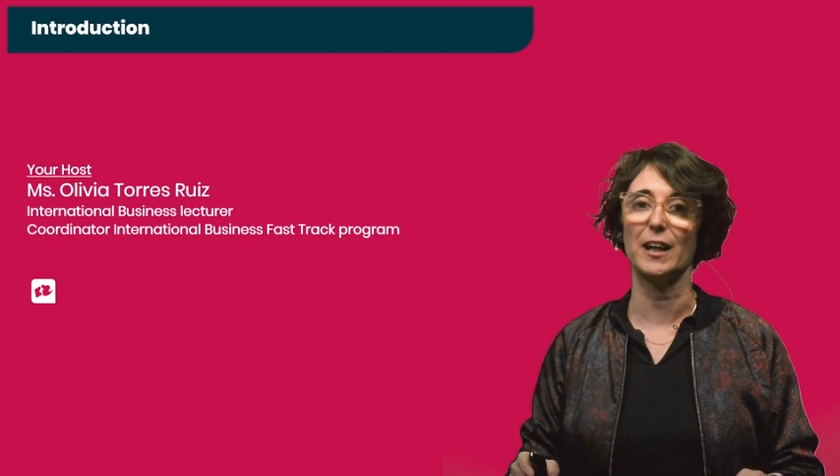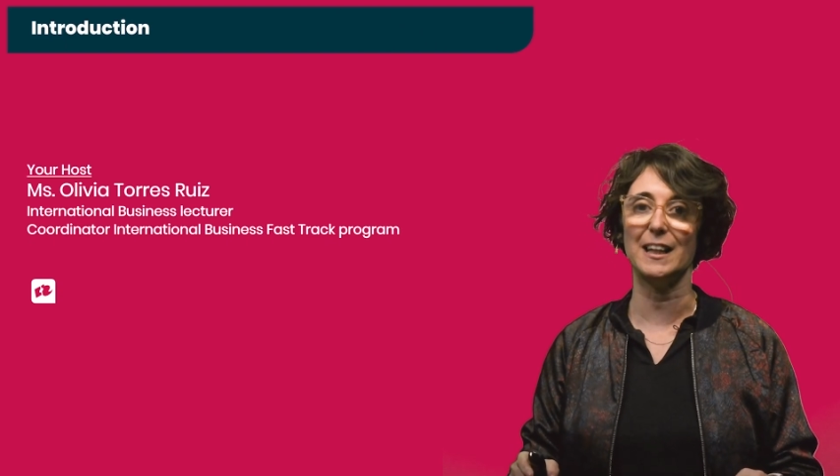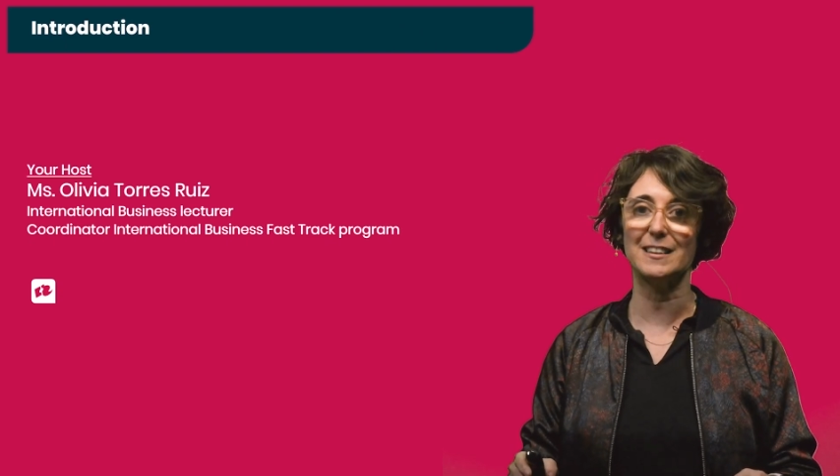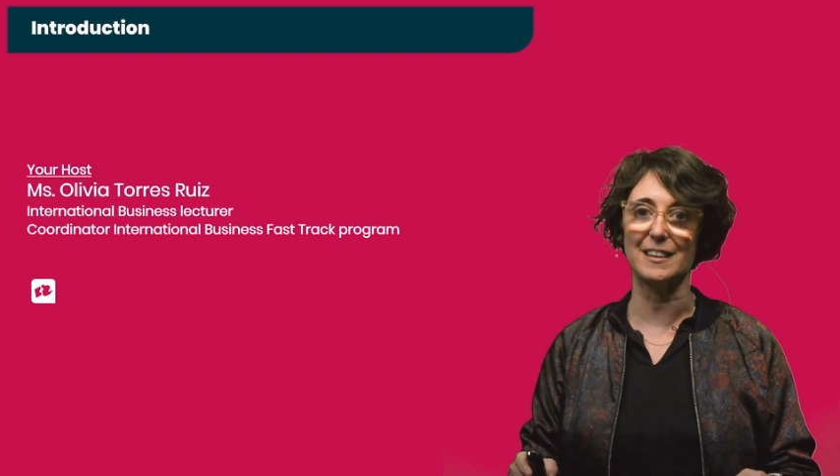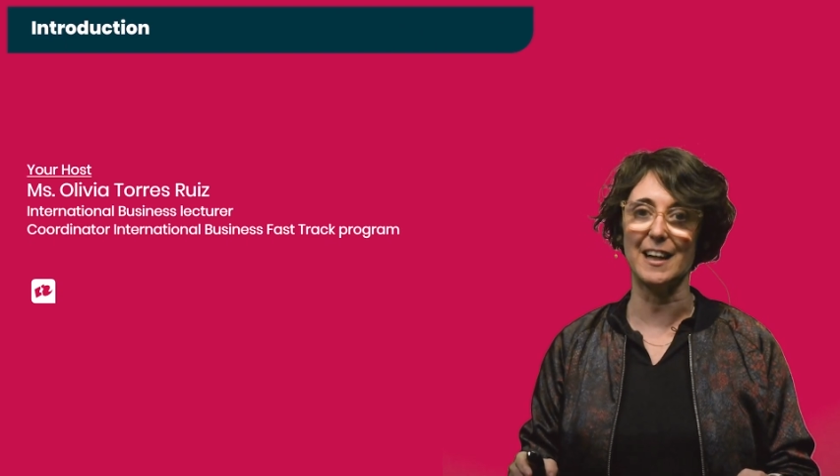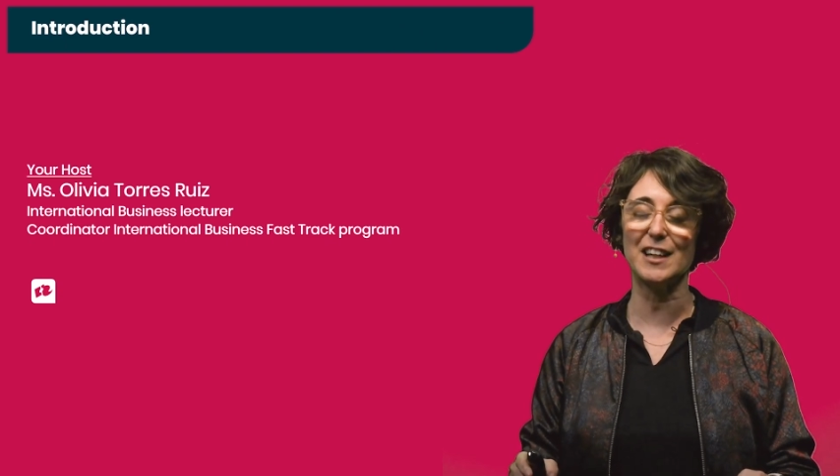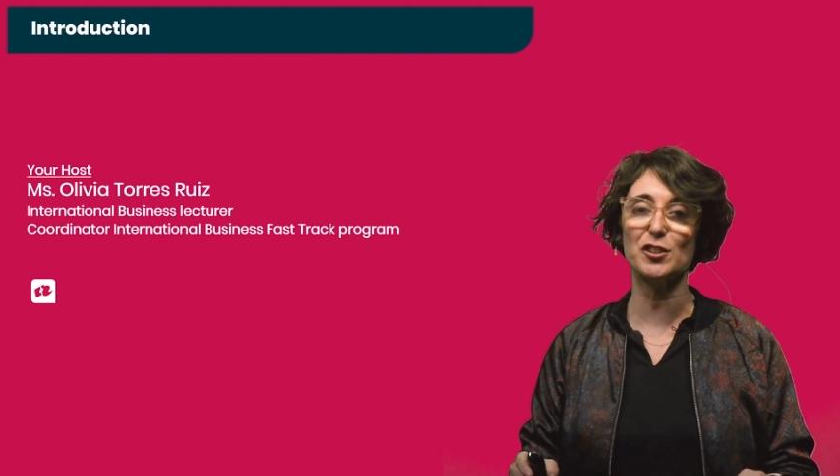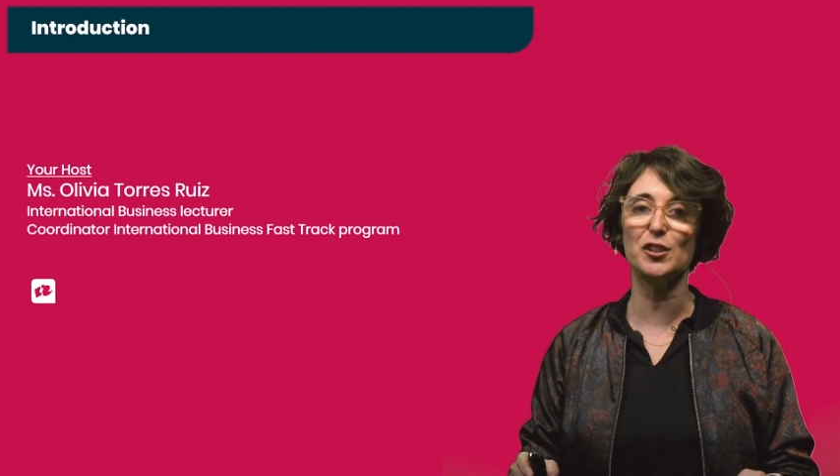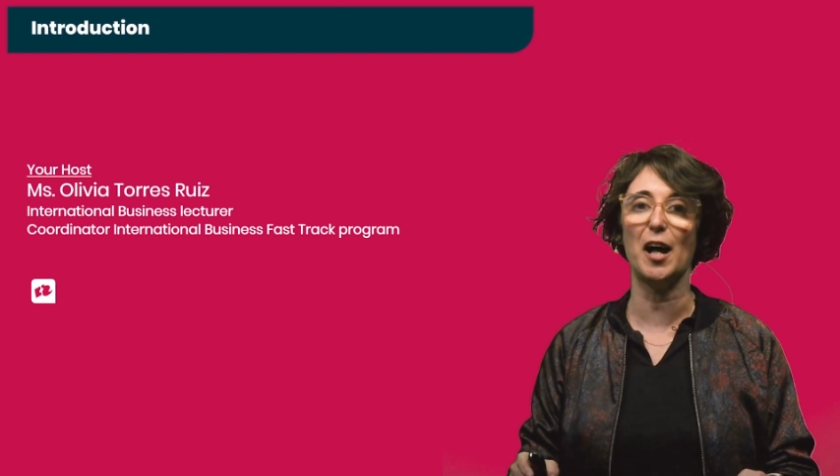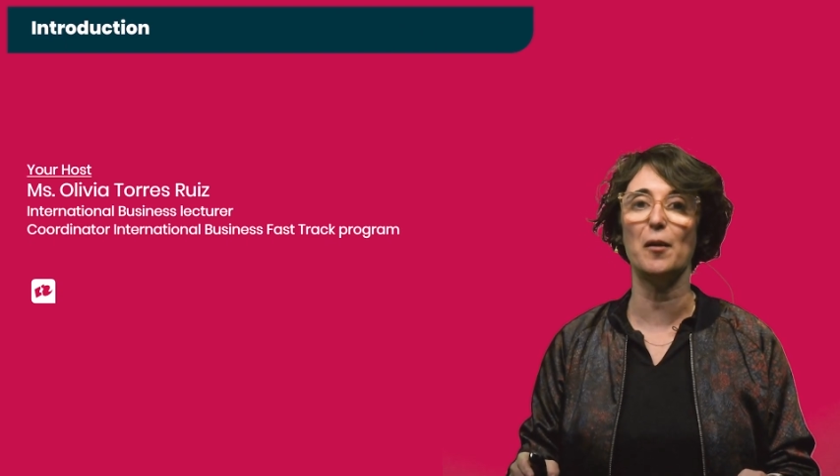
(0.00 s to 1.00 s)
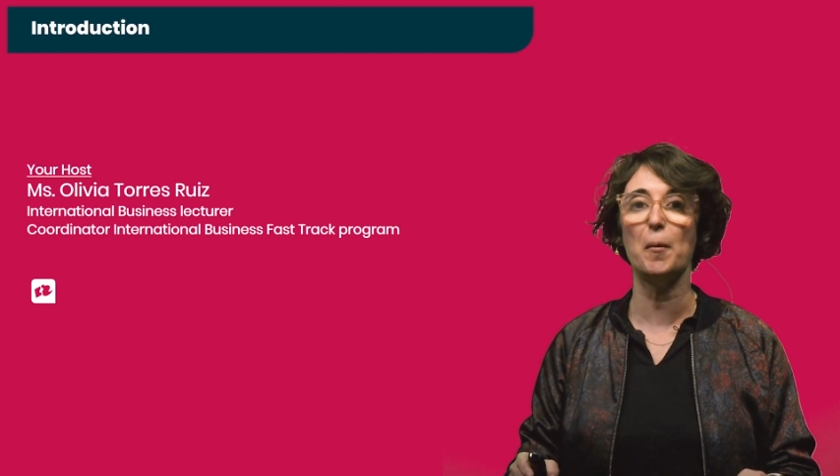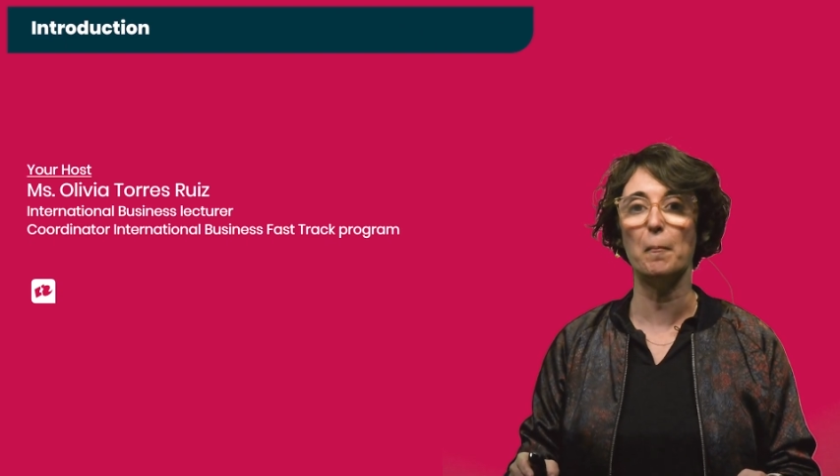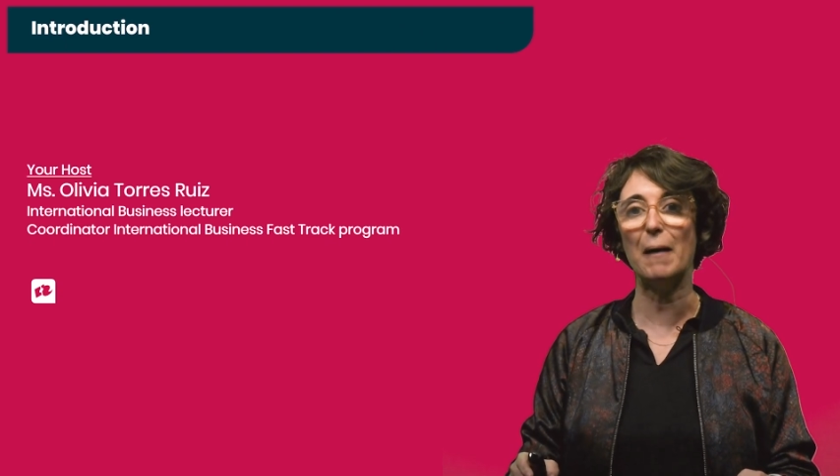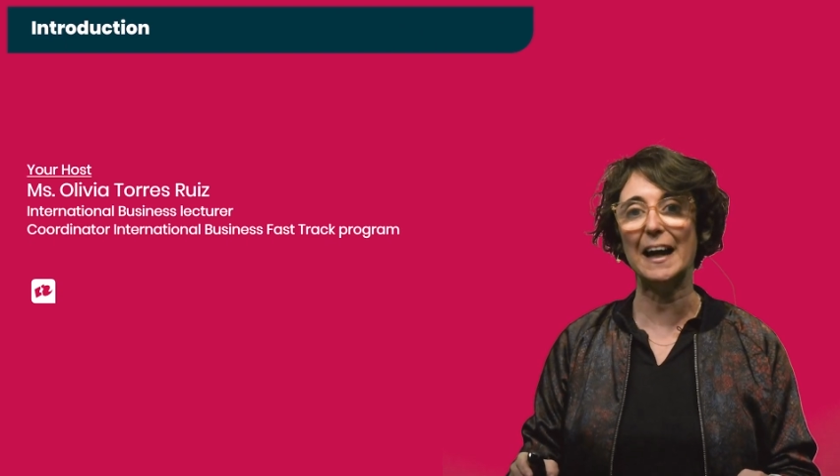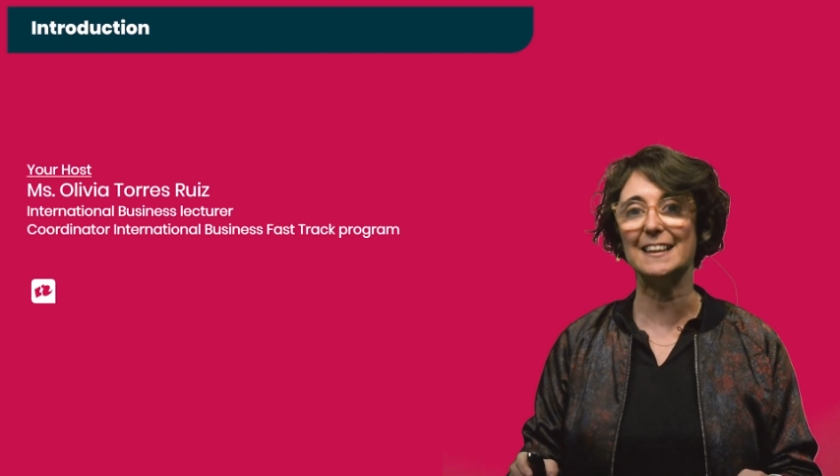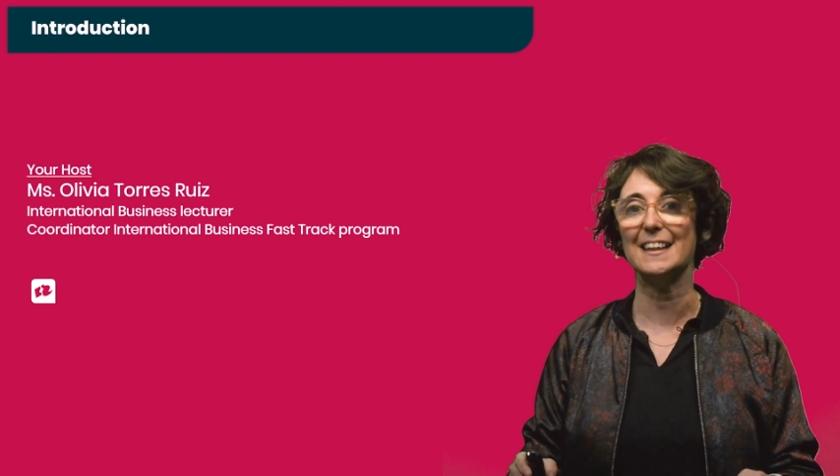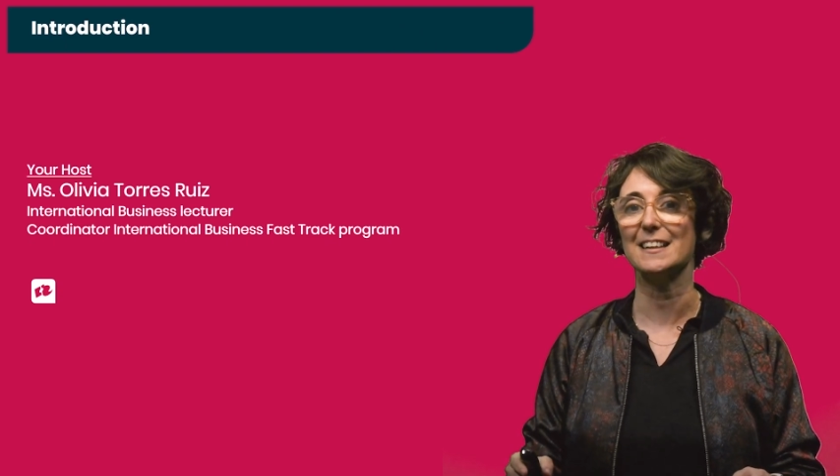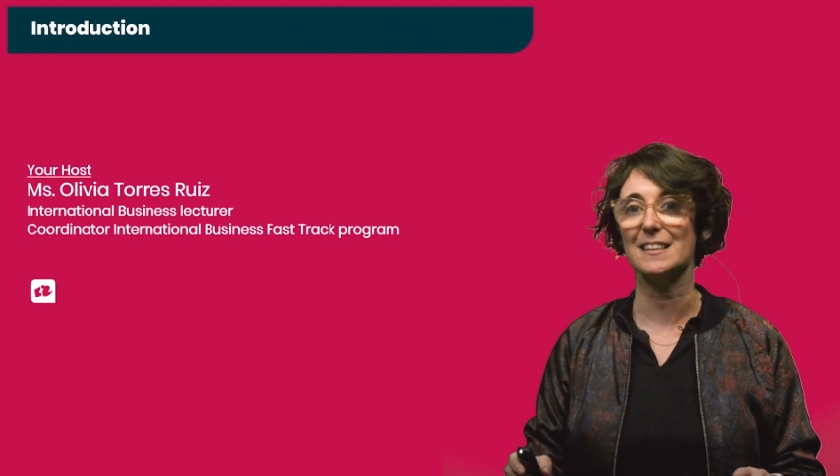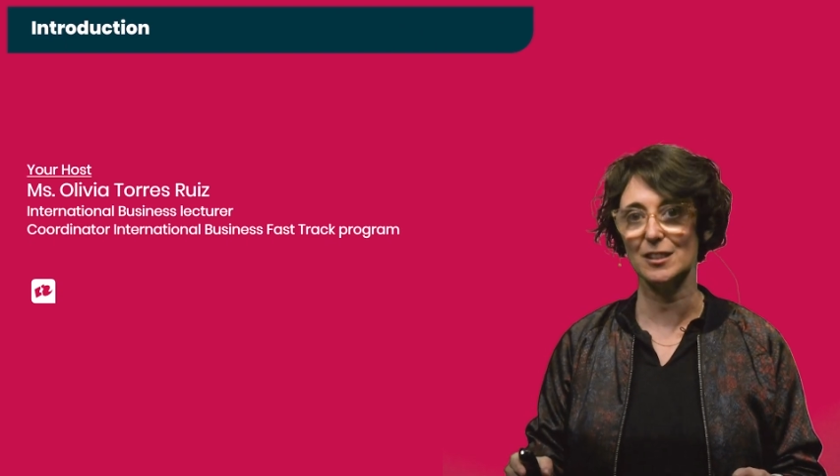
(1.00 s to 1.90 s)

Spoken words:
international-minded